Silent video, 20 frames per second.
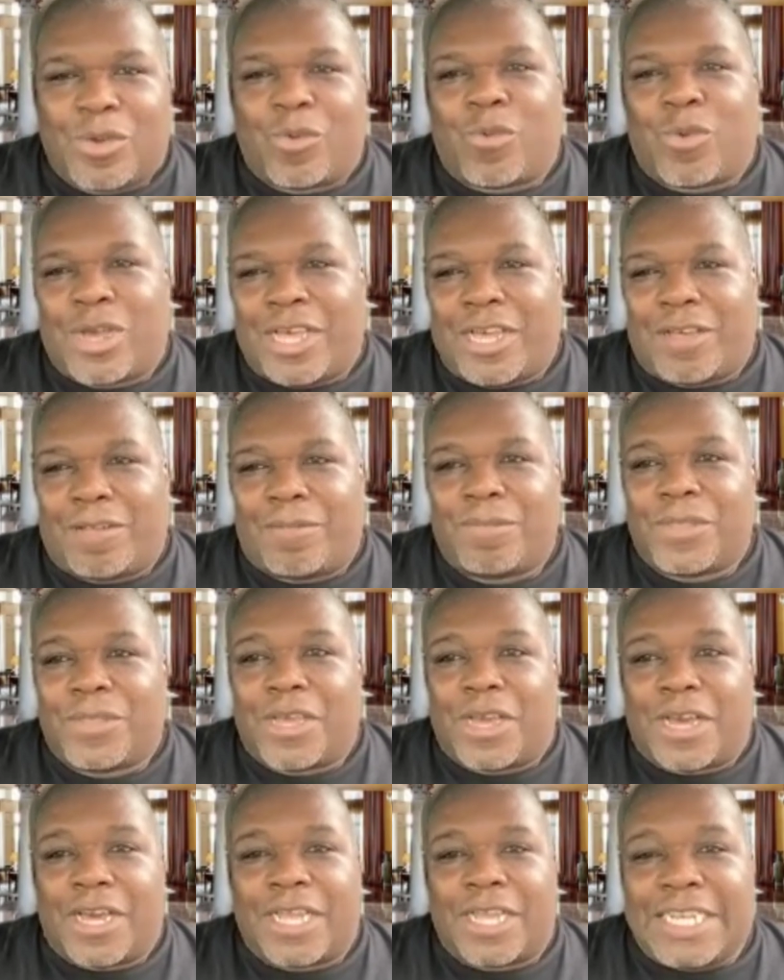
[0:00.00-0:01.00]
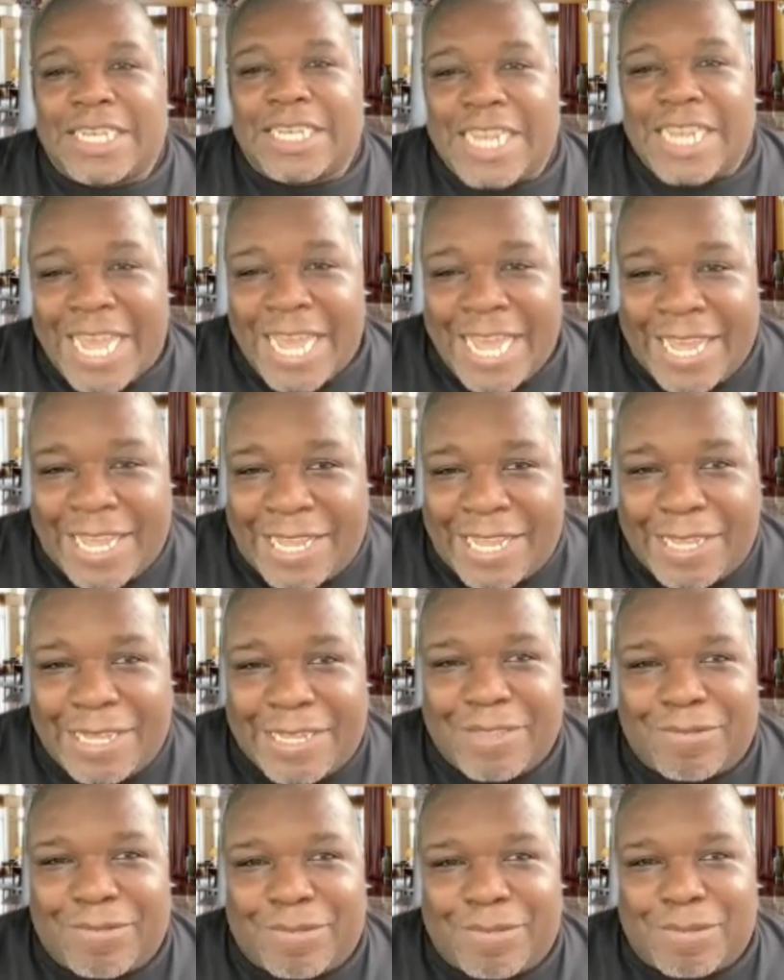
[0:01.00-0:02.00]
Well,
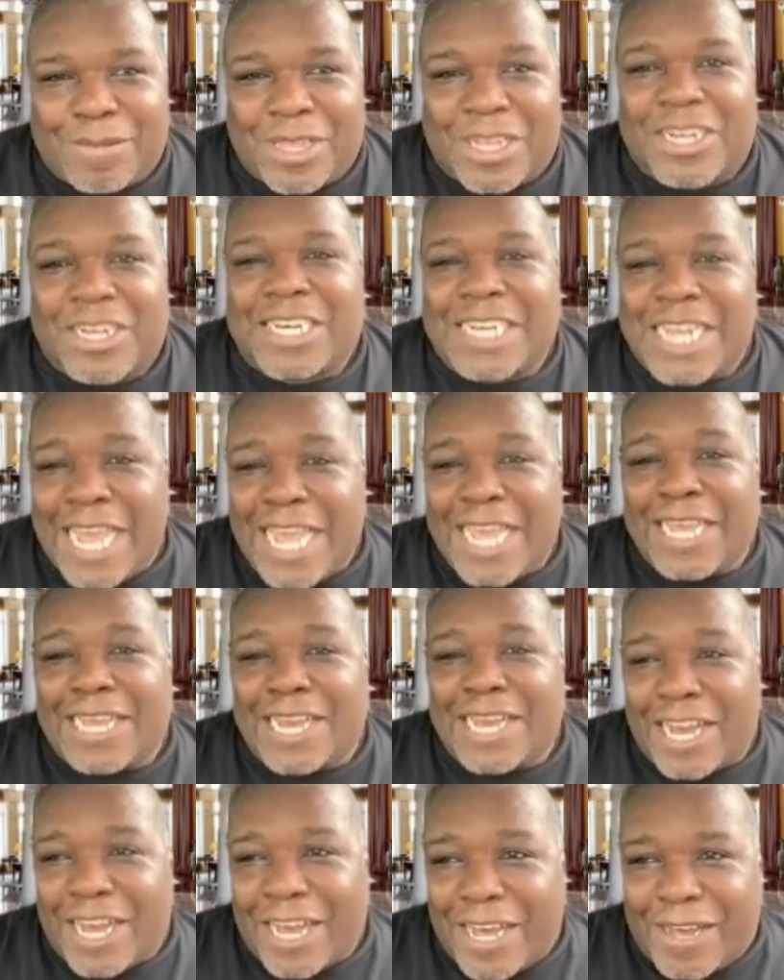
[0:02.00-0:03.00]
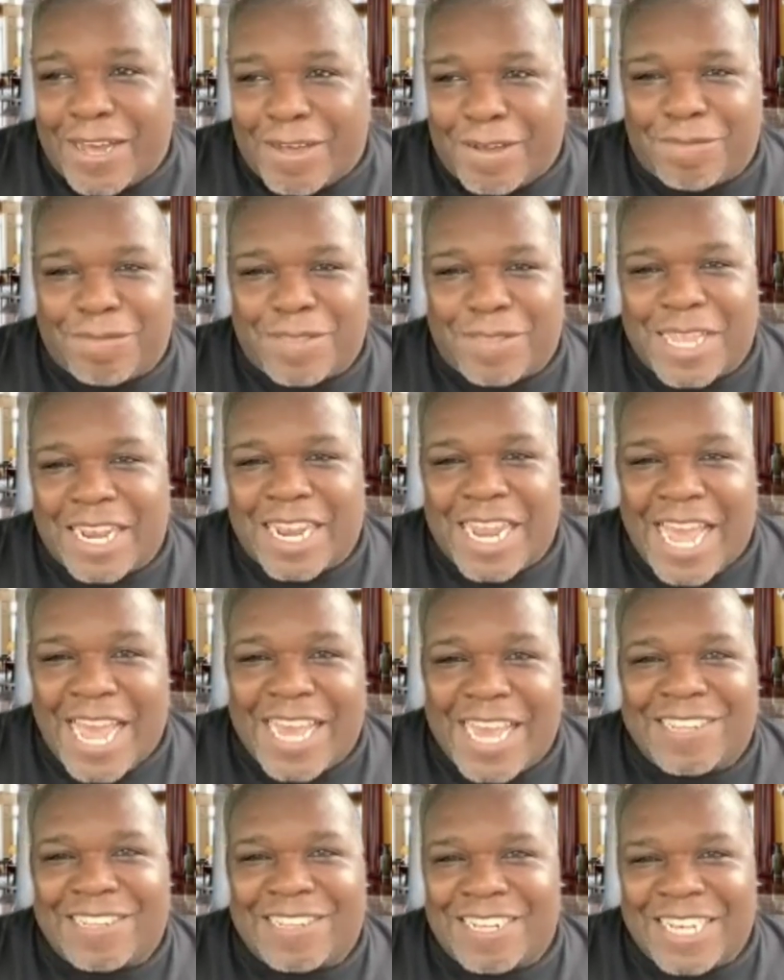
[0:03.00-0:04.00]
the day of the
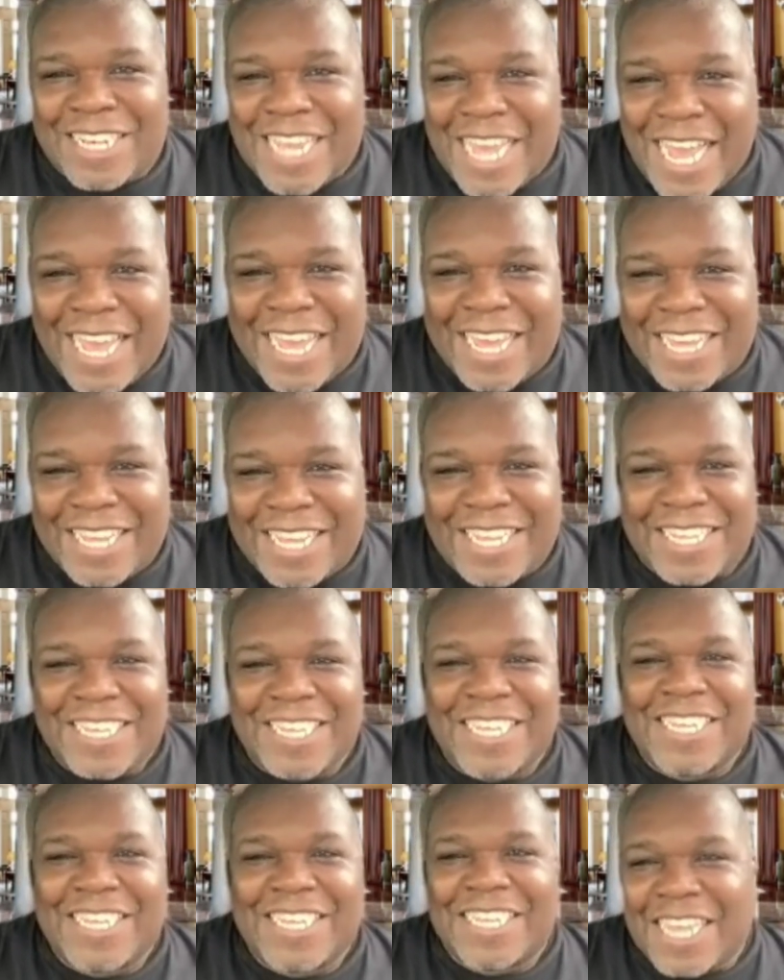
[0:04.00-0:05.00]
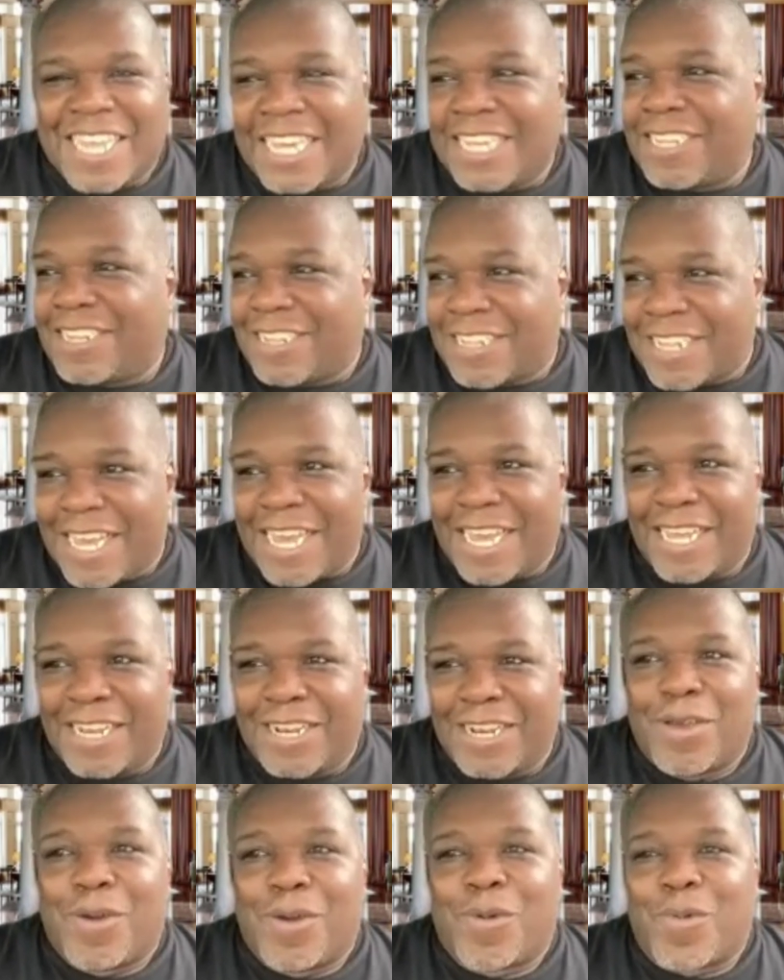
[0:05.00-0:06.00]
last day, they
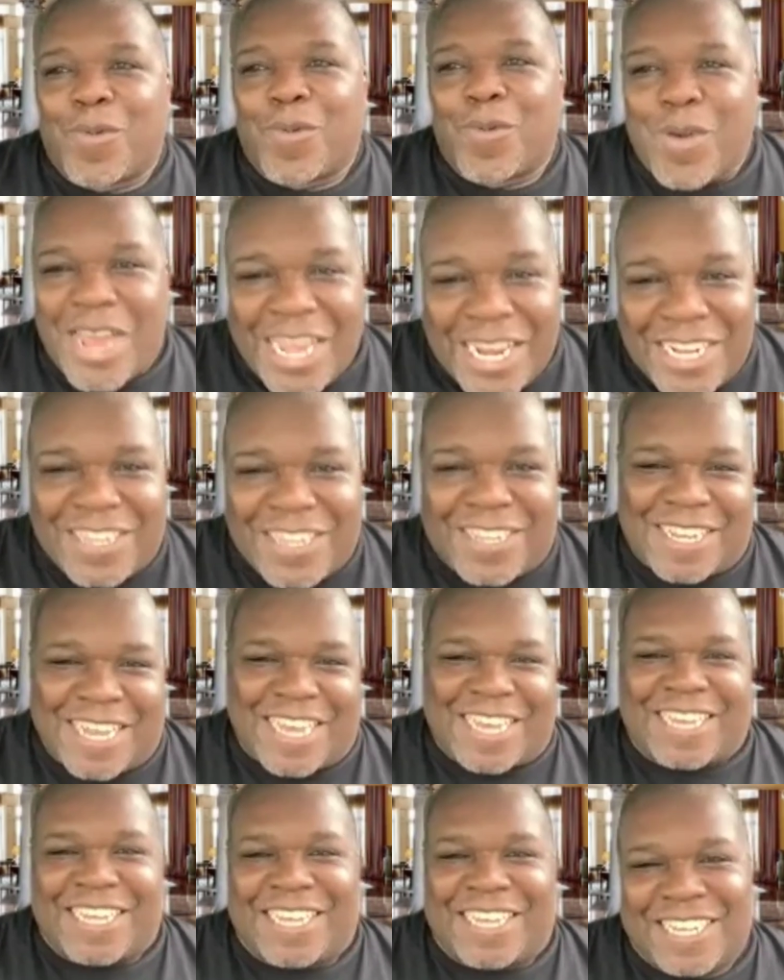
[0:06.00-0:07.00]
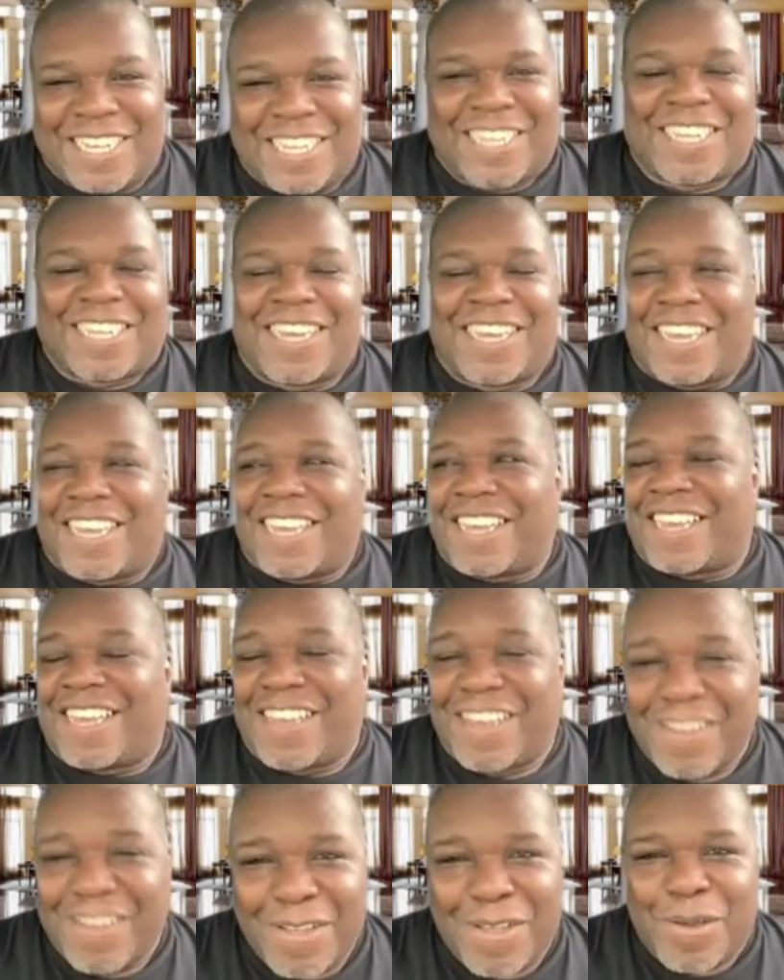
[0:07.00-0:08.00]
said, wait a second,
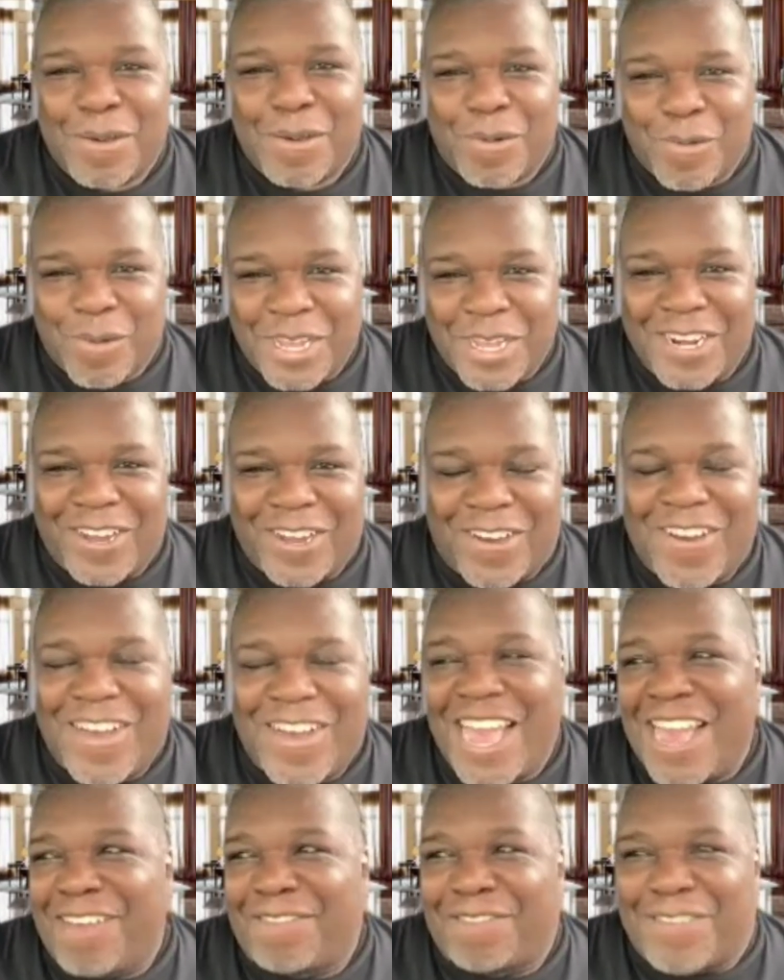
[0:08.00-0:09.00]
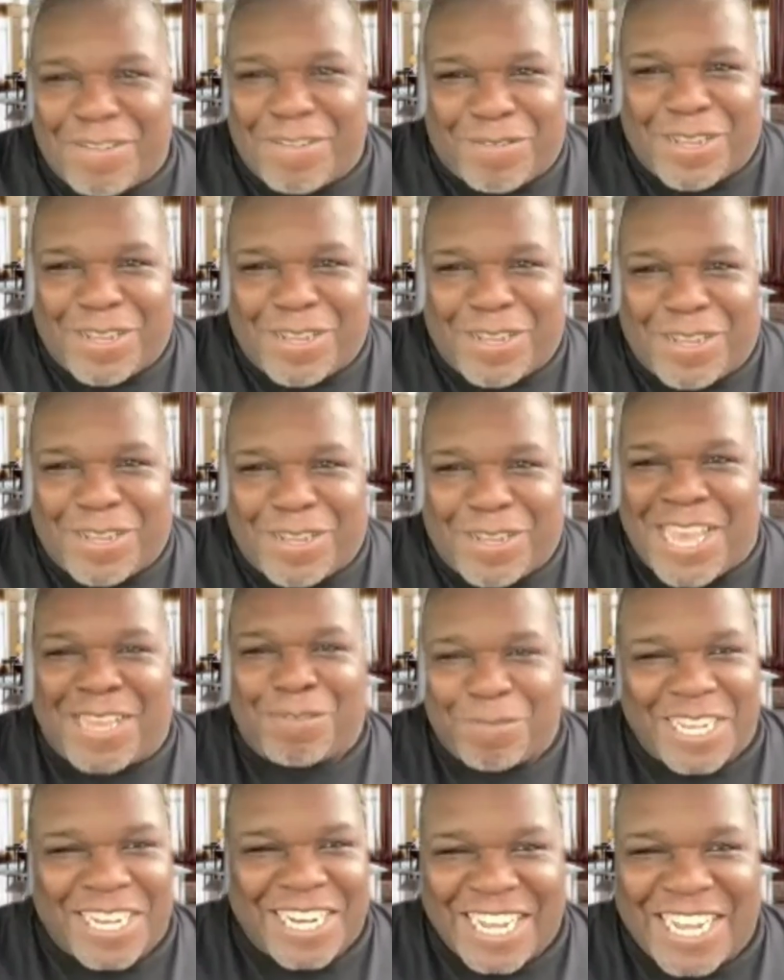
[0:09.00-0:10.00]
we don't have
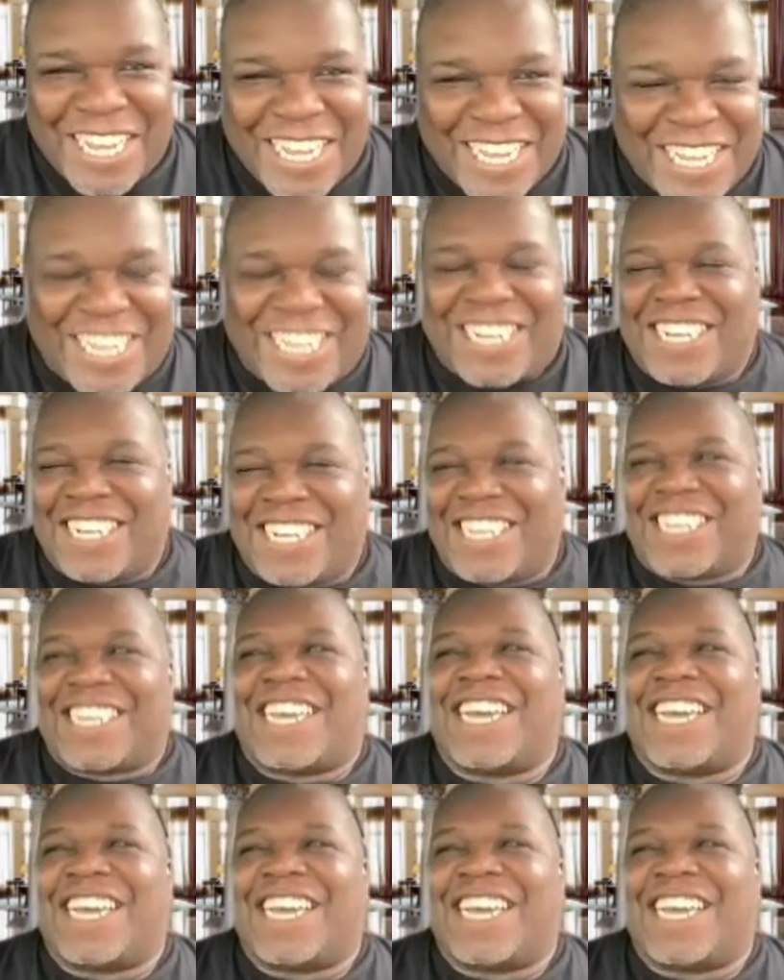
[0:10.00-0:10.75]
everything we need.